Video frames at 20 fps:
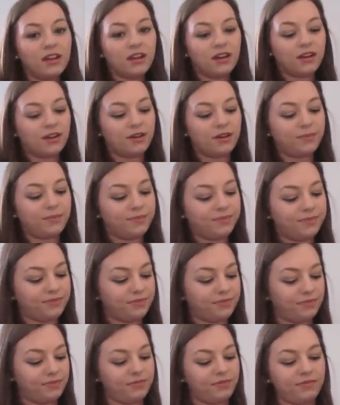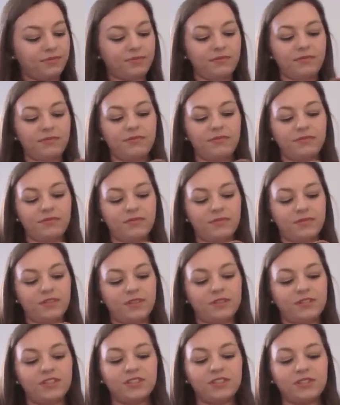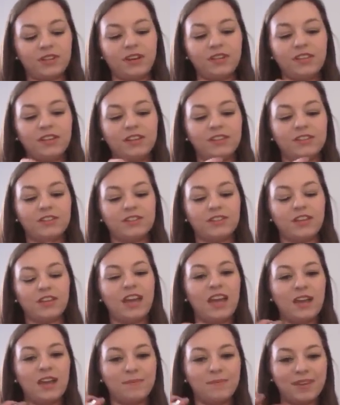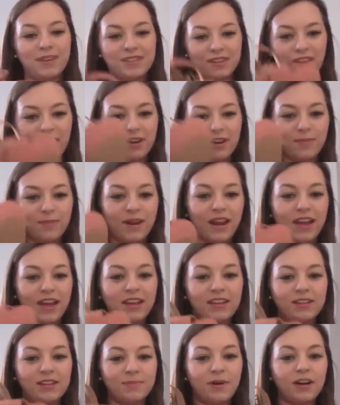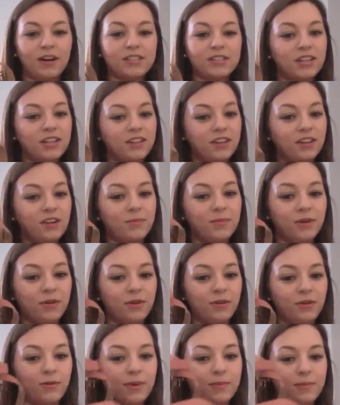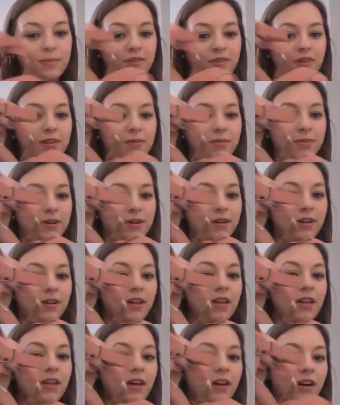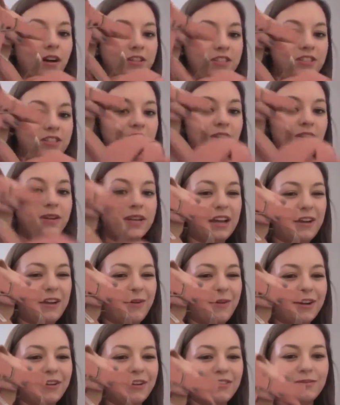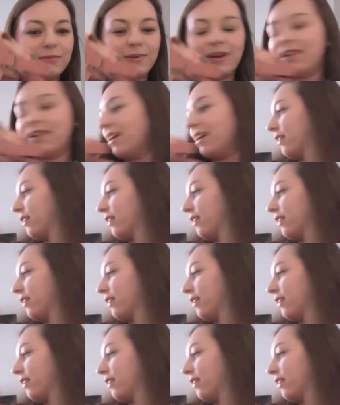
I think it's just a hit and miss kind of place, but I don't know, they could be on the website, but I just know I'll get quite a lot of wear